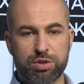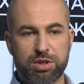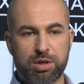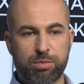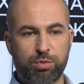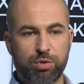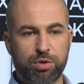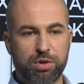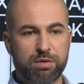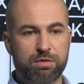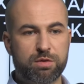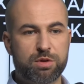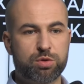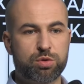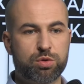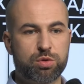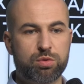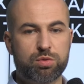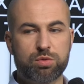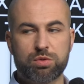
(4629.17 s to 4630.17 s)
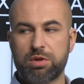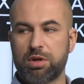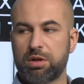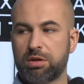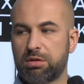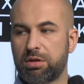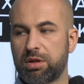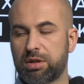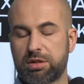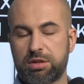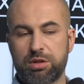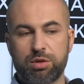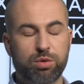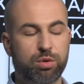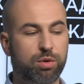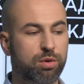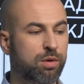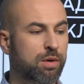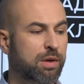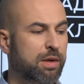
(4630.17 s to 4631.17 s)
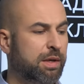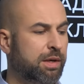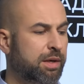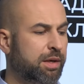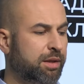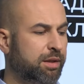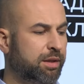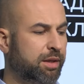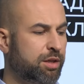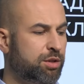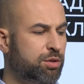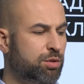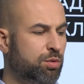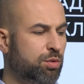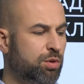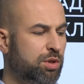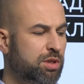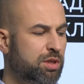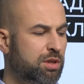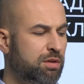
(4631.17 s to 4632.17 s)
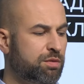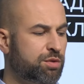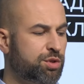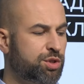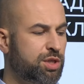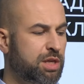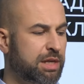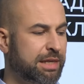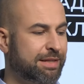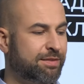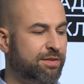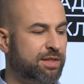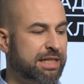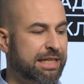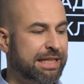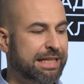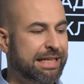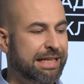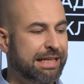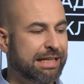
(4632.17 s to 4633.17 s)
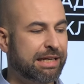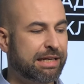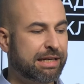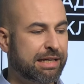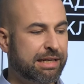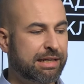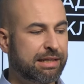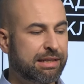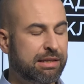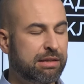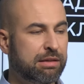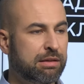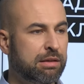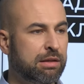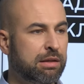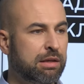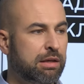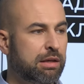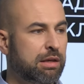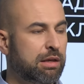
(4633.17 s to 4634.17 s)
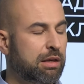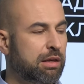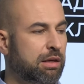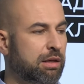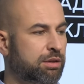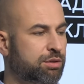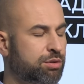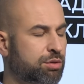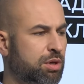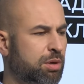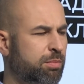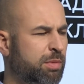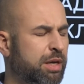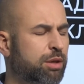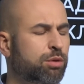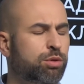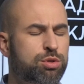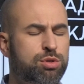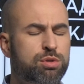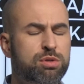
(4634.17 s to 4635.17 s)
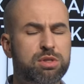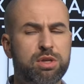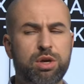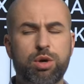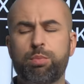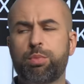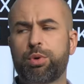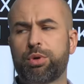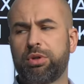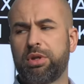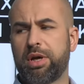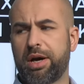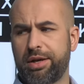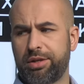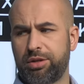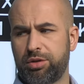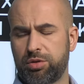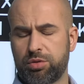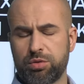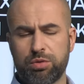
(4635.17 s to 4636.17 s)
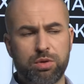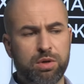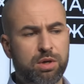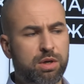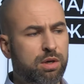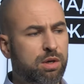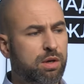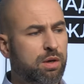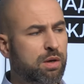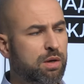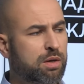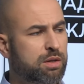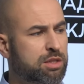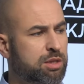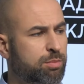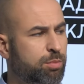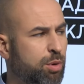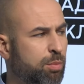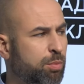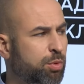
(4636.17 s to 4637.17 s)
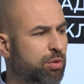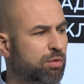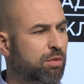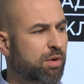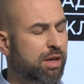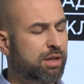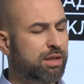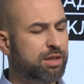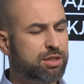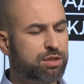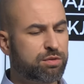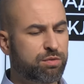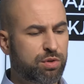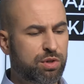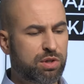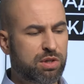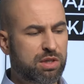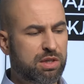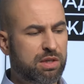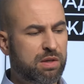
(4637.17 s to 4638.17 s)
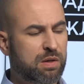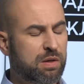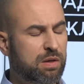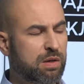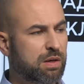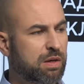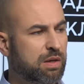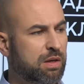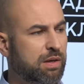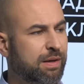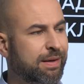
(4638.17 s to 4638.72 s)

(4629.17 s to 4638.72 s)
the opportunities produced by EU as a whole. We have a number of countries, namely Denmark, who